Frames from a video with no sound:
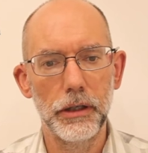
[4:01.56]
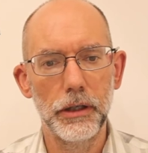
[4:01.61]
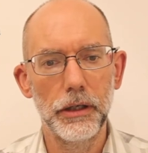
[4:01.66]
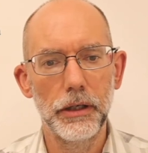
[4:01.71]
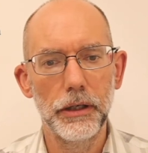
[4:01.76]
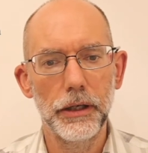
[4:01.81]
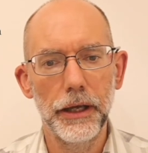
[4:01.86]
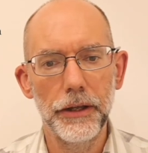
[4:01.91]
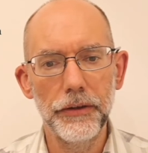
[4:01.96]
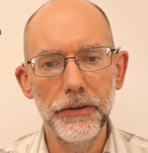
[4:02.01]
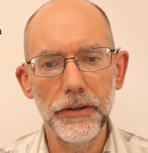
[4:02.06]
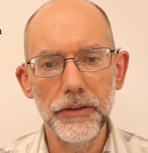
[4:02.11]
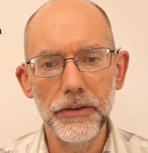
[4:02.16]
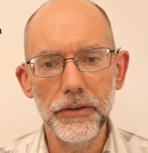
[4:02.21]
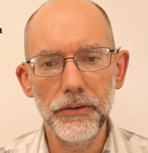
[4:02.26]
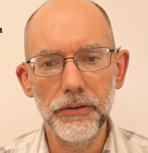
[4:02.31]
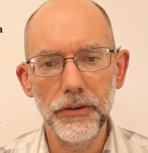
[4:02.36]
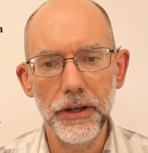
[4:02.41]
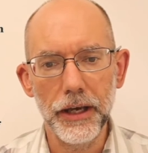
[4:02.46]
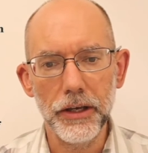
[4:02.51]
and in the
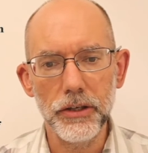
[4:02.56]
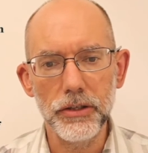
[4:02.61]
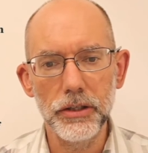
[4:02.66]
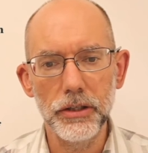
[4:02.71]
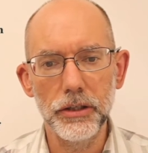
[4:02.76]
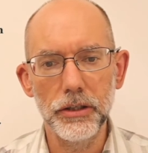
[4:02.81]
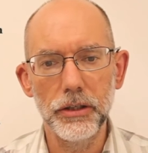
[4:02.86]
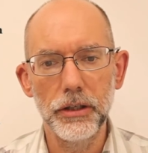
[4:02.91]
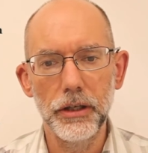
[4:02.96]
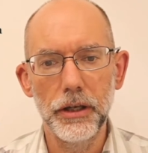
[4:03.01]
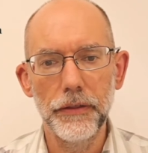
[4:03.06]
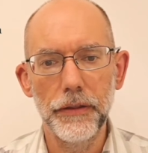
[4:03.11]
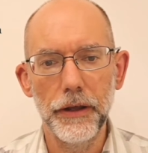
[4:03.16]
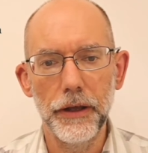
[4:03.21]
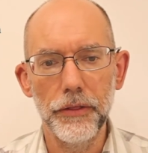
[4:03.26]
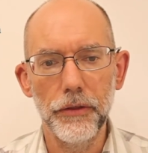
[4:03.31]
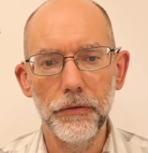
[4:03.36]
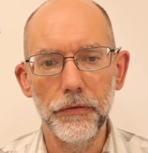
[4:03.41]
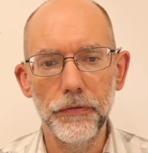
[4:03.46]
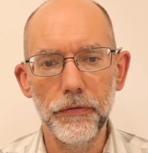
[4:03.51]
section that
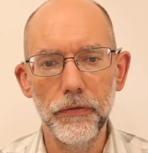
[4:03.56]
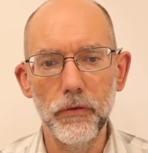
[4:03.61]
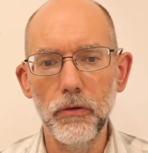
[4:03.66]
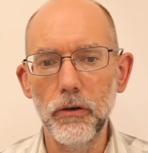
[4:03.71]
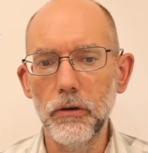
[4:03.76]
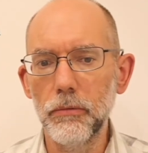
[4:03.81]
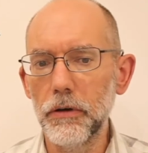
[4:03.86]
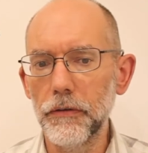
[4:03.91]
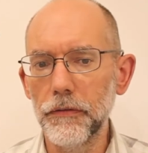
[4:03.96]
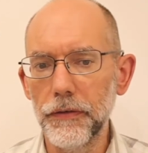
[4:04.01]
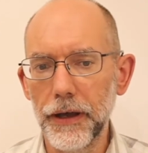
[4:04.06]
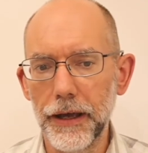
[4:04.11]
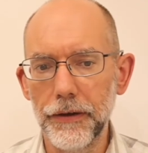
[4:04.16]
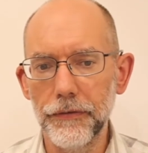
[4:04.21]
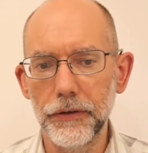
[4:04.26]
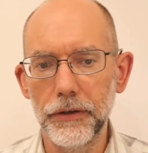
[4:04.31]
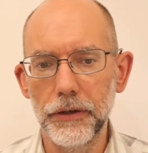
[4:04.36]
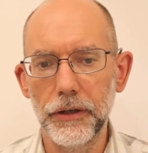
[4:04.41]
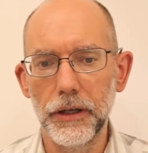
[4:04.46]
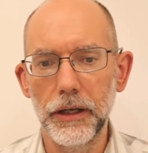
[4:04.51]
the form of
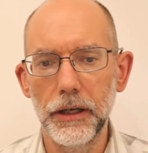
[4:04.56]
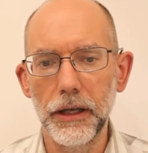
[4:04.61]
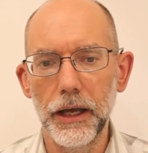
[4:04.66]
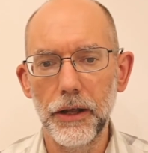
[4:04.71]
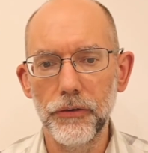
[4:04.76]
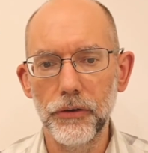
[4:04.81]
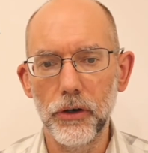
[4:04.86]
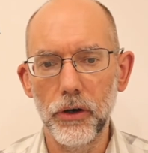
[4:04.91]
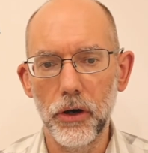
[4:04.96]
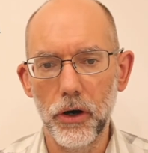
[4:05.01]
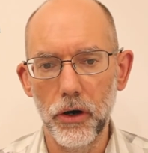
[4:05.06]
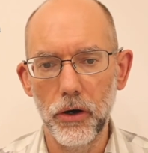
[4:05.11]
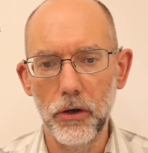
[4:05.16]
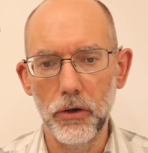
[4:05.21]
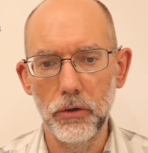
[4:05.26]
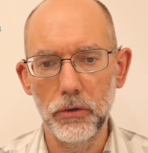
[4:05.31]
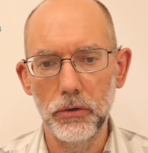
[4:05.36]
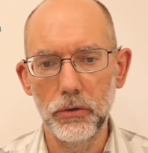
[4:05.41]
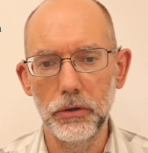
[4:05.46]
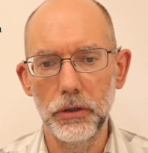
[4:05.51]
heaven as a
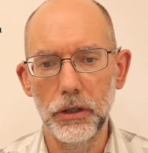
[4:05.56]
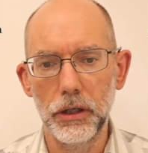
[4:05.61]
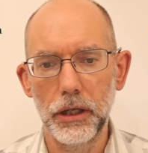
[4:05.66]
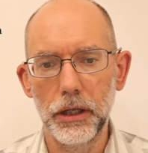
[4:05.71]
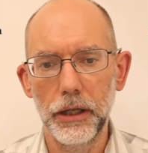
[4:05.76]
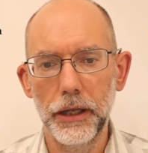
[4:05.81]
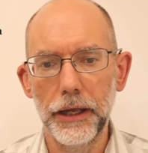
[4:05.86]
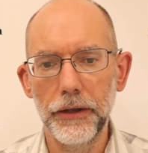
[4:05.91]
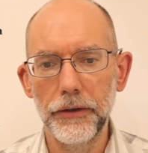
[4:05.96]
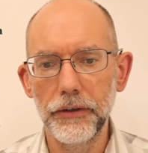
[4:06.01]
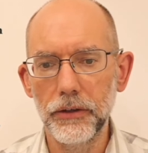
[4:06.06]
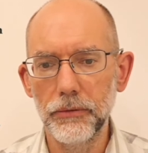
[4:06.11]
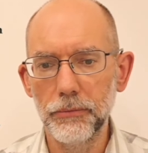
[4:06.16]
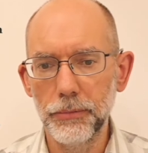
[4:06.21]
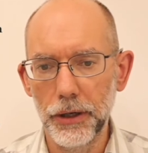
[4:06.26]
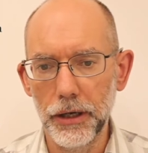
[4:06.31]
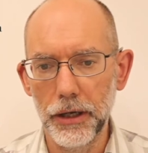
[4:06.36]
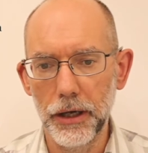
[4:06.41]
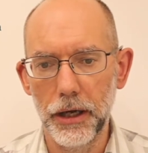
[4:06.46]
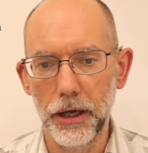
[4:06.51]
whole and in
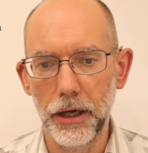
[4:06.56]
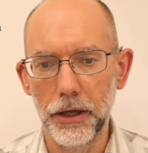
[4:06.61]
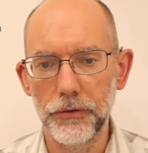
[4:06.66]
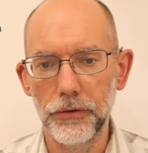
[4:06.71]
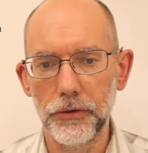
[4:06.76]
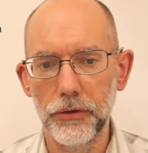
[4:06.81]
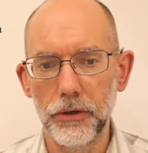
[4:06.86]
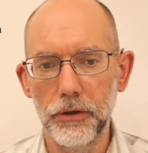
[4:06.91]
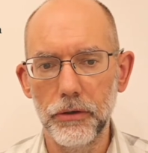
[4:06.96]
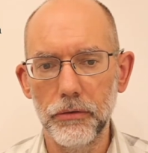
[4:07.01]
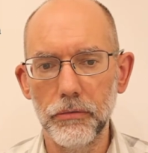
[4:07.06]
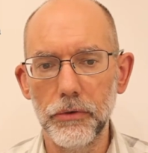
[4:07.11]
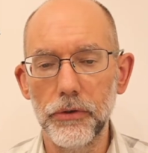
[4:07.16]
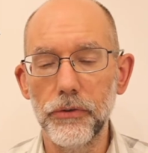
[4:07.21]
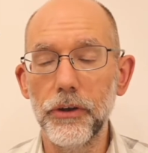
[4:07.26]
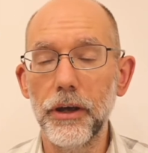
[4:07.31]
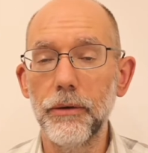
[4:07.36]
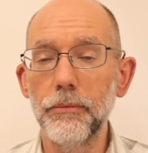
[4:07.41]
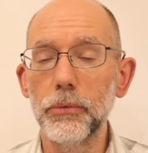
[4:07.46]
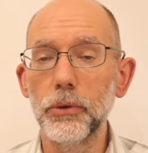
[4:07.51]
part
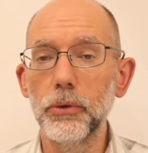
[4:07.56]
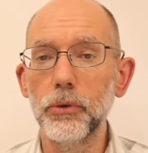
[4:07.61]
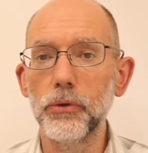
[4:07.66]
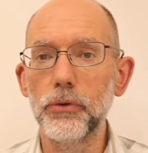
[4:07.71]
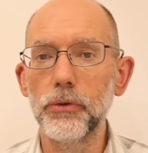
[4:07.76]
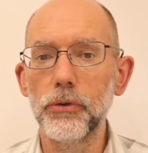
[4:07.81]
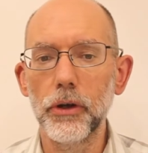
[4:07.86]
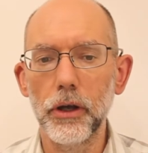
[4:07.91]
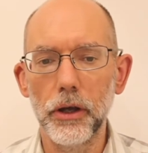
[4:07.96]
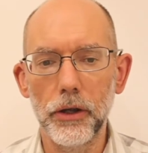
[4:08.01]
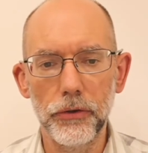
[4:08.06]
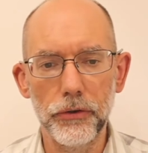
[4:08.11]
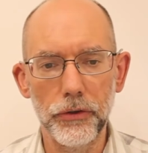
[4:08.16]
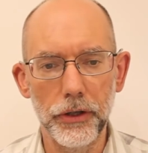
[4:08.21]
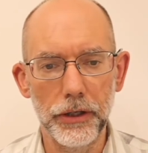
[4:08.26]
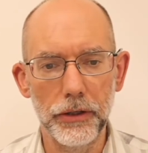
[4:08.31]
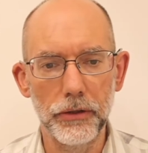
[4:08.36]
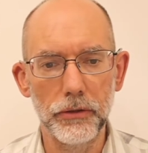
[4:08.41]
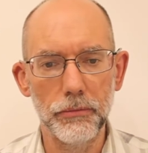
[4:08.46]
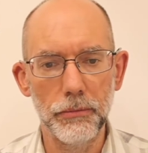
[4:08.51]
resembles a
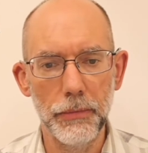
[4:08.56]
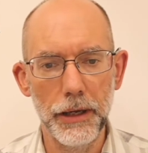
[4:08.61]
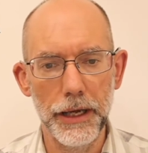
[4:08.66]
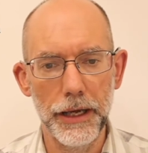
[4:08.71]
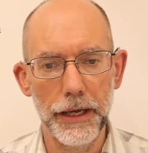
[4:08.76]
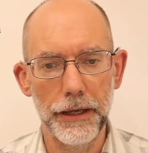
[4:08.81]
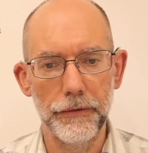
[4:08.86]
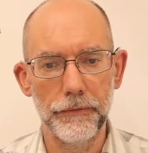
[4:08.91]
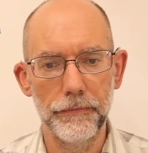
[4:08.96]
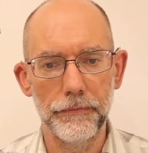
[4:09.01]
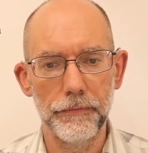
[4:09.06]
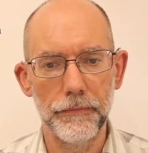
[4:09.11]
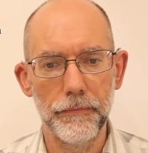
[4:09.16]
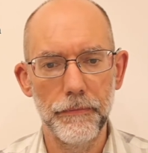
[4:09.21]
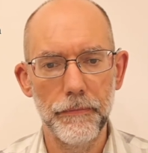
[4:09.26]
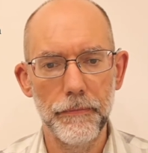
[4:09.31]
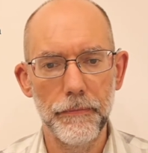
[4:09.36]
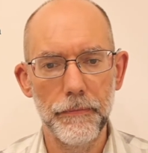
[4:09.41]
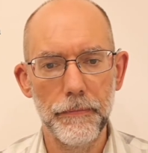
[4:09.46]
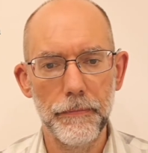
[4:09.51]
single man.
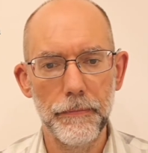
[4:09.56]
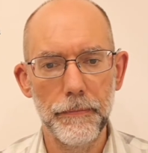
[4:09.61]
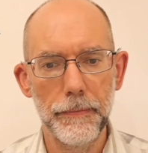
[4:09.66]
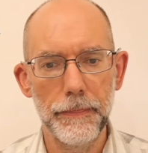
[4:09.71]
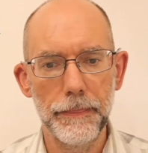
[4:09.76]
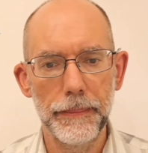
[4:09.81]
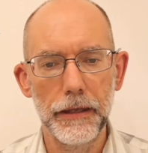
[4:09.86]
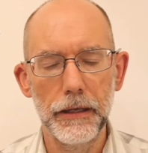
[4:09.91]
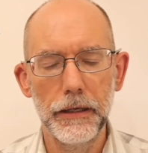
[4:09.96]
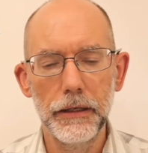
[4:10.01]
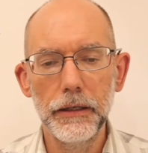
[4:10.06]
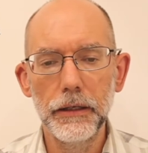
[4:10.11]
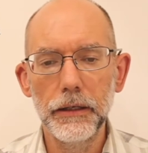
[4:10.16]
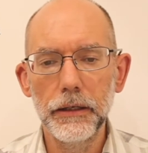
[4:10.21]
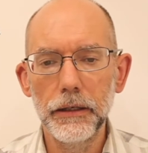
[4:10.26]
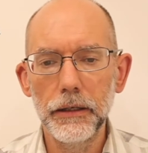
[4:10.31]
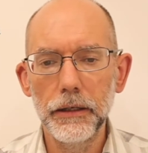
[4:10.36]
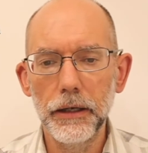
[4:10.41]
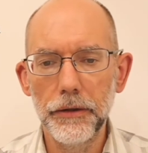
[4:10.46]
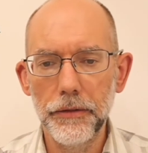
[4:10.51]

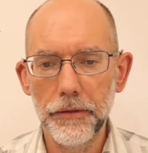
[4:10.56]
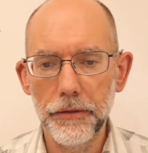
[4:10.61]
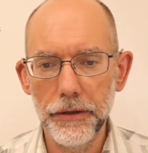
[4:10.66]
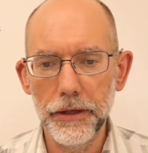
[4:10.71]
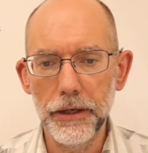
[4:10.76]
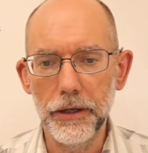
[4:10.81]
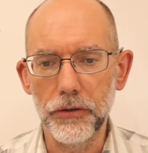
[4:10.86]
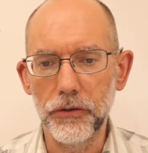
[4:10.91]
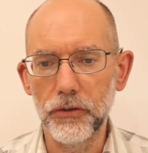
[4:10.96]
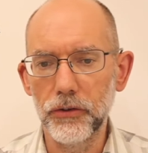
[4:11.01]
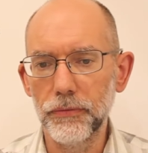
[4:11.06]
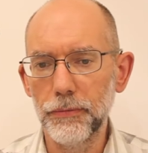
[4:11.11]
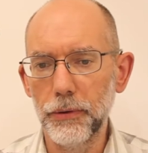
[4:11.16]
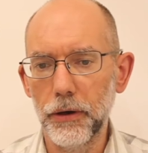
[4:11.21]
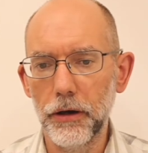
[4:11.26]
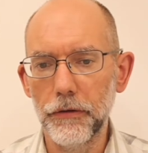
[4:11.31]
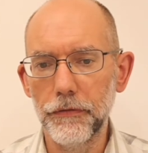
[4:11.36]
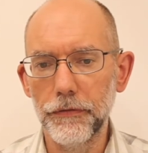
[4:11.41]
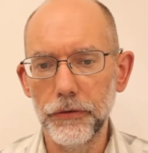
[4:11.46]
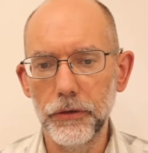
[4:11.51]
And this
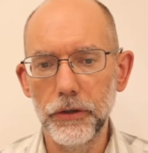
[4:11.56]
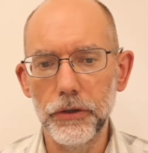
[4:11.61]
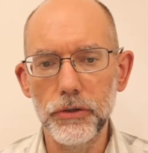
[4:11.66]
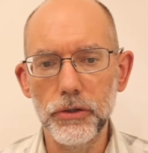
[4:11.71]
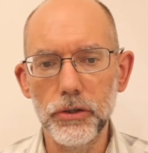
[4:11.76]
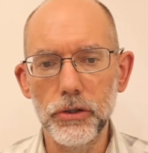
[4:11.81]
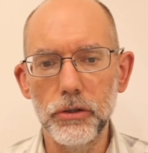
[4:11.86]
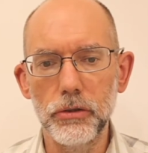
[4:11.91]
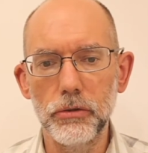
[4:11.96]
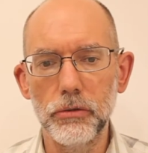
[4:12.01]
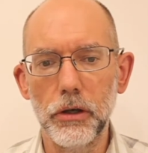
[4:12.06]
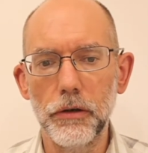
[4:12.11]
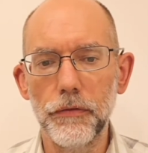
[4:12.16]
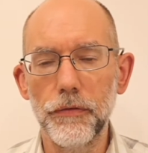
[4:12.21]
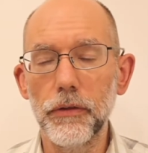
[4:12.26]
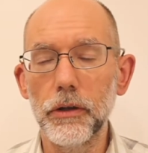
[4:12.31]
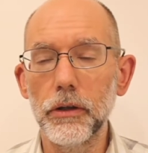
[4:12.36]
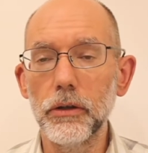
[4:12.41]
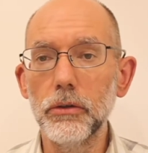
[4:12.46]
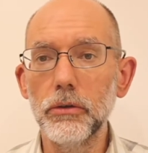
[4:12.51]
by virtue of
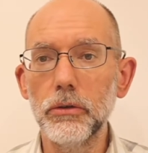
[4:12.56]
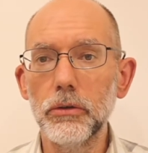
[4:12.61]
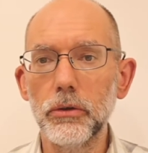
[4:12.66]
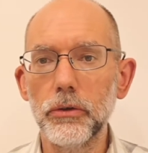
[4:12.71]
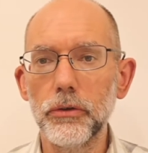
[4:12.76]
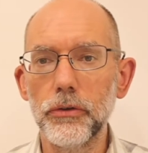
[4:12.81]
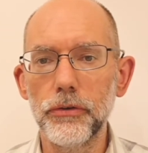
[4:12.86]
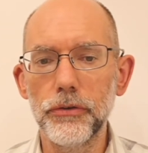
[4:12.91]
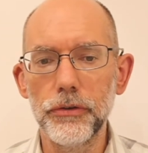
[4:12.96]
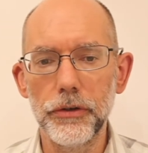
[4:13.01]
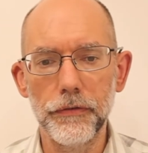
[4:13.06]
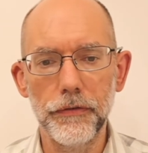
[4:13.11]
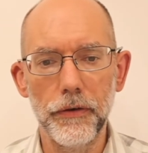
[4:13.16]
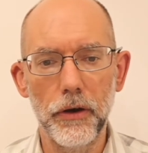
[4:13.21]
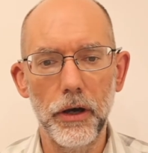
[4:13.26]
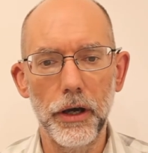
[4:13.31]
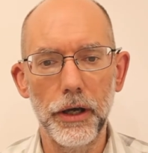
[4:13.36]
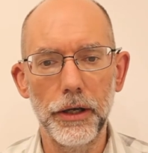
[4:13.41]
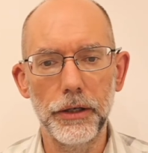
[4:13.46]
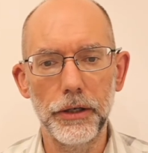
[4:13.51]
the Lord's
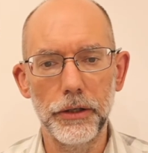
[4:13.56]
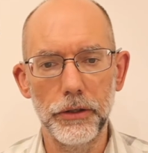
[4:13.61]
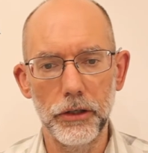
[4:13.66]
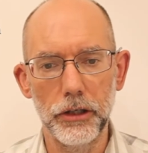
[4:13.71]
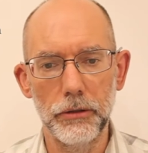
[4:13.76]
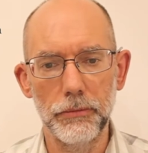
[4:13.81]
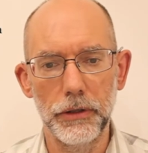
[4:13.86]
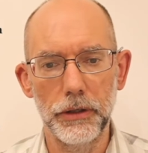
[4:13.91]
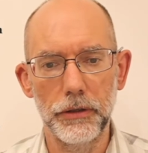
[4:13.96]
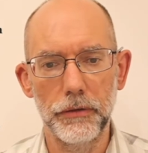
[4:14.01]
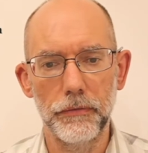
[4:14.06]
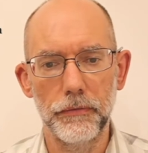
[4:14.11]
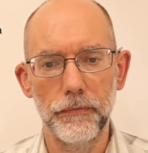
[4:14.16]
divine human,